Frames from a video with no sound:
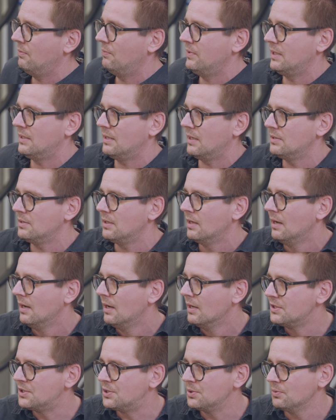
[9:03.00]
and we can
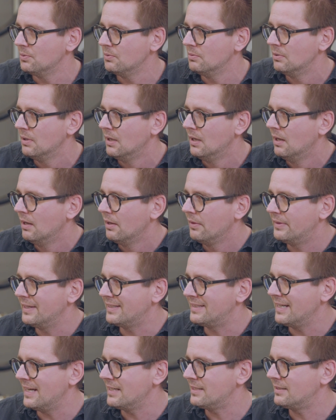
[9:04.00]
do
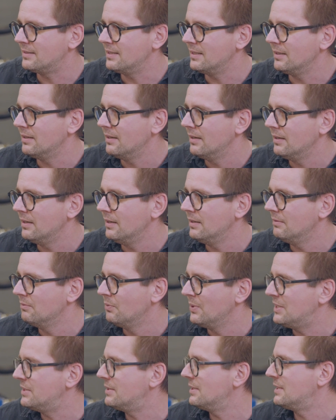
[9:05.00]
the testing
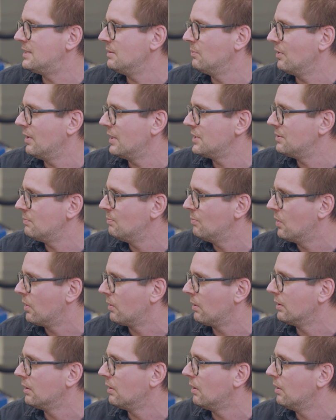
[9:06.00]
with the simulation
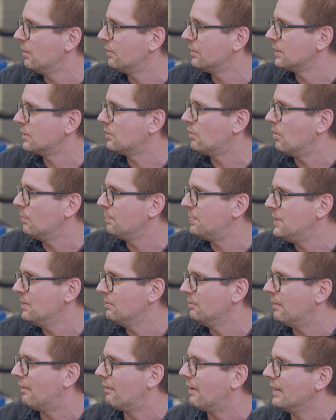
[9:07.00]
model on the
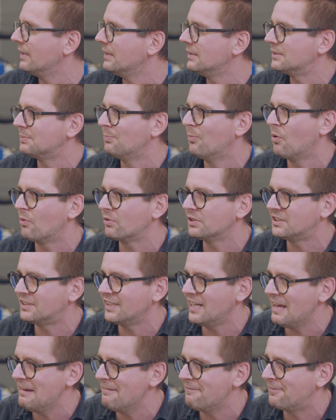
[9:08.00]
computer, and it's more
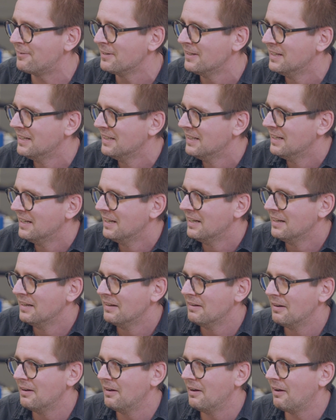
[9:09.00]
safe.
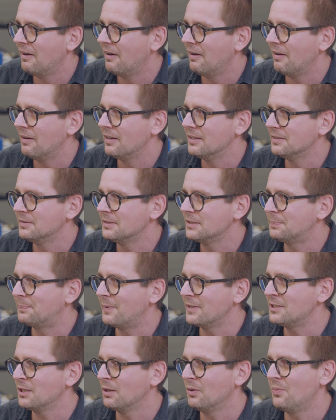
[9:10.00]

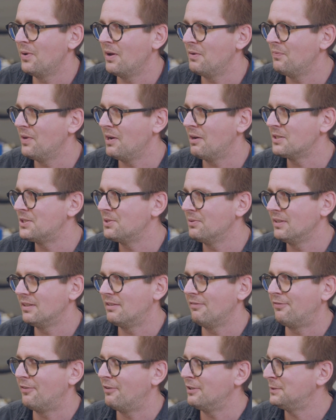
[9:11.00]
Especially when we are doing
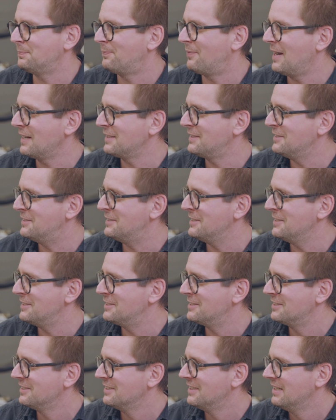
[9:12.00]
the first
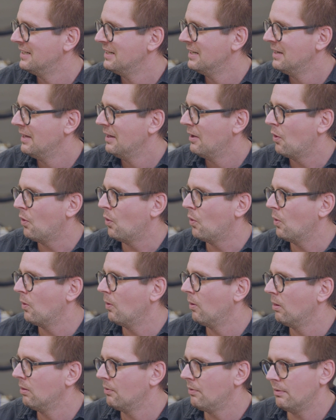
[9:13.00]
practices,
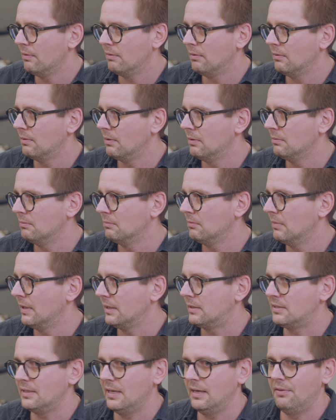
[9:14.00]
all,
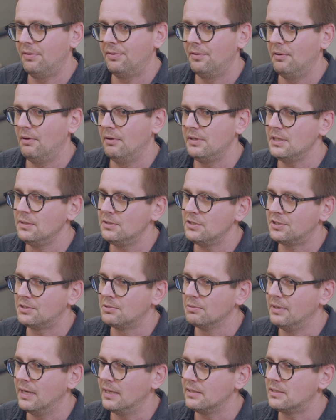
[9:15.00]
let's say, 30
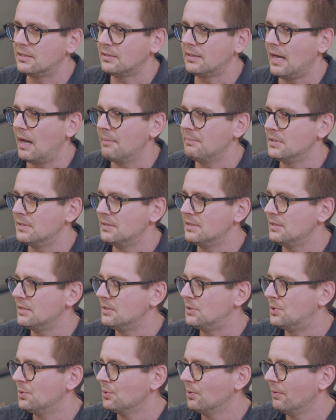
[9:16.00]
students can
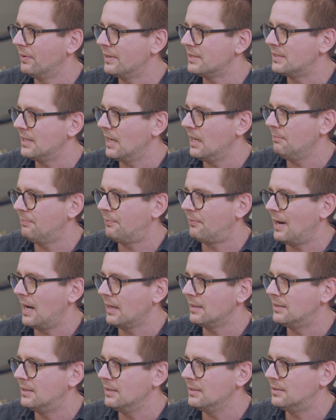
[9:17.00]
do the same
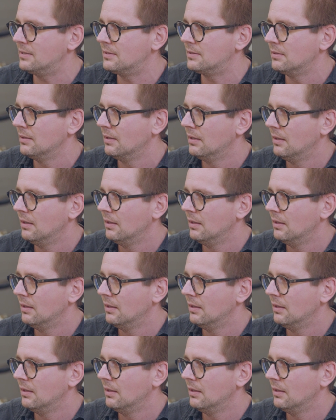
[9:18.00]
practice